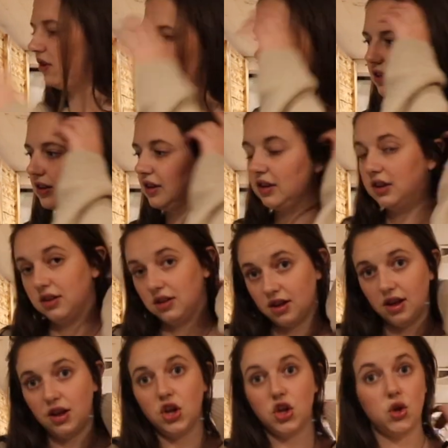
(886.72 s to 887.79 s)
crazy.
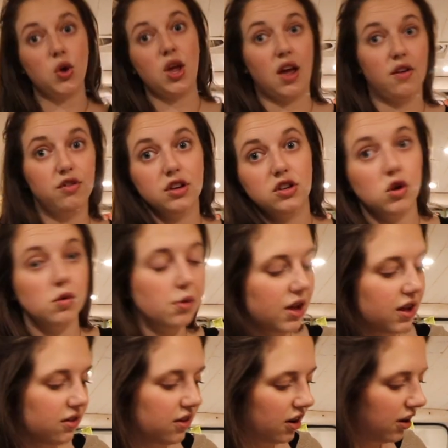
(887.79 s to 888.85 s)
You can't fit 2
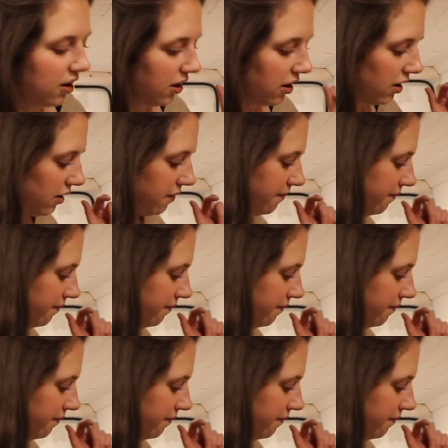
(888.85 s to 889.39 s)
plants in here.